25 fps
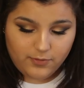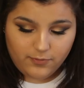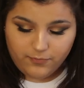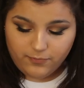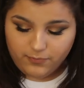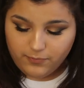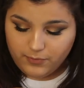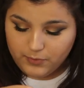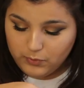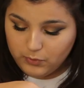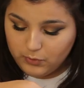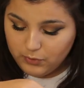to
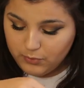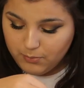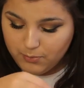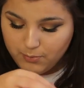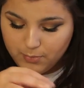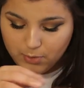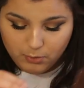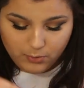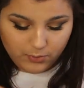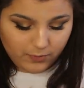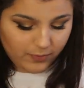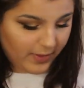
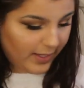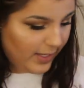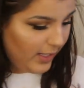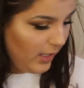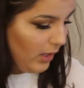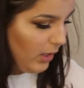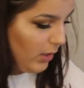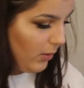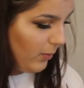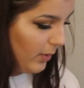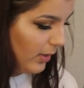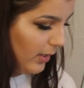smoke
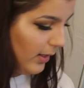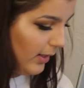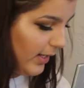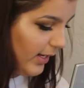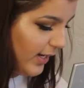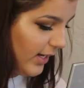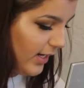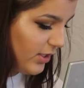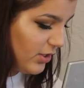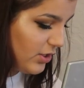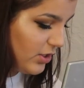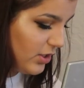that lower
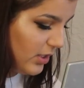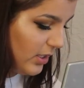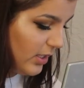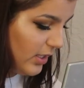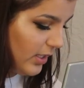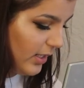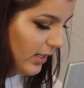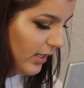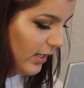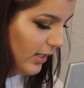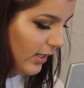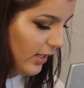lash
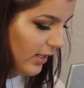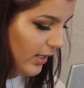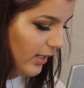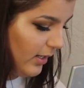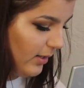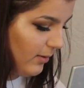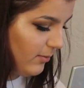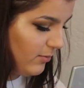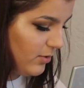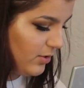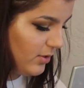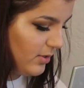line,
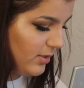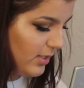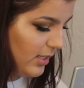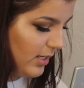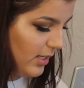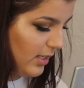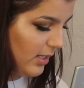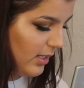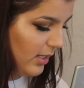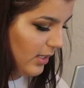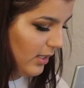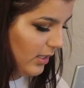I am just
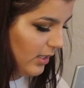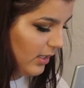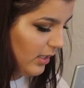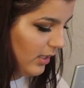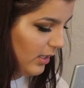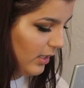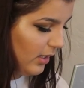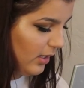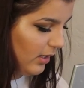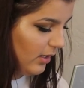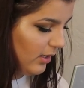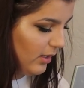
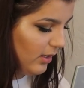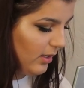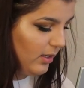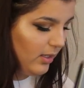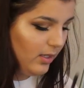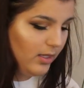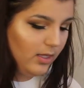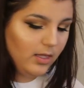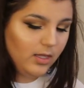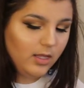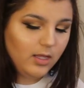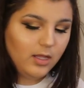taking
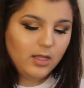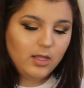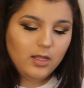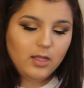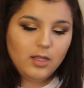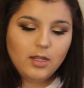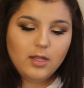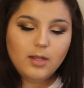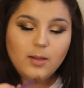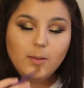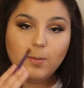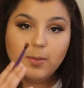
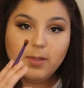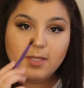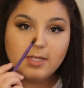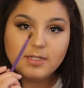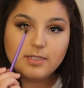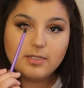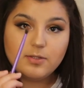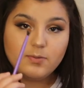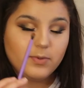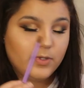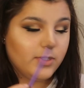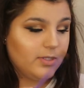
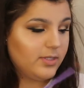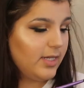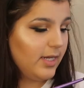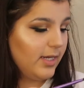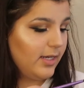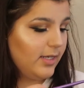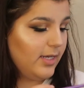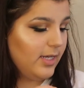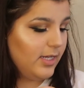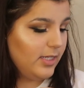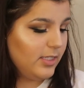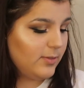this Real
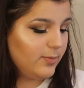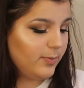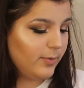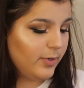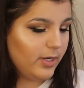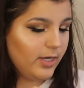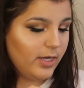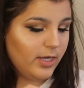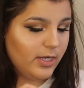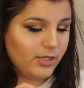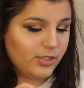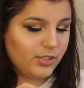Techniques
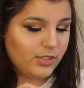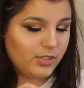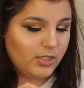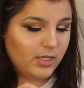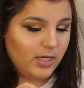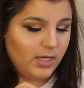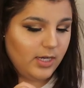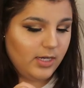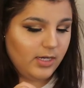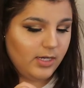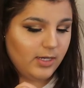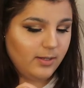
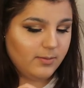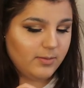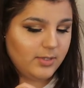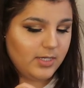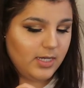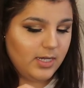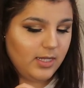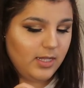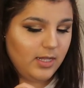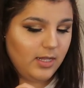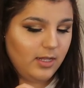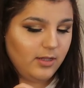brush and I'm
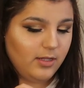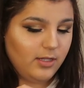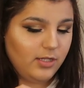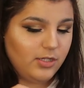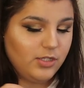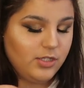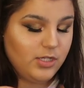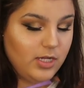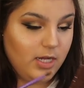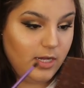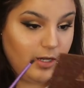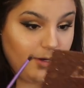taking the
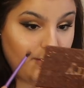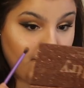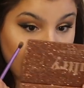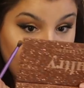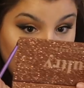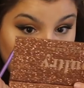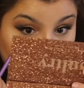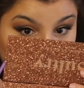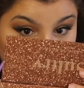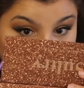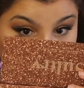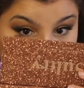
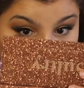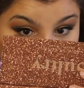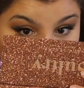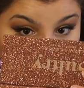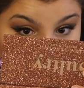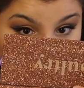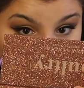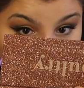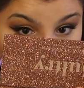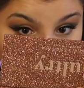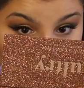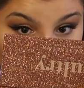shade
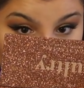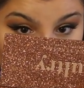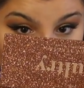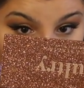Birch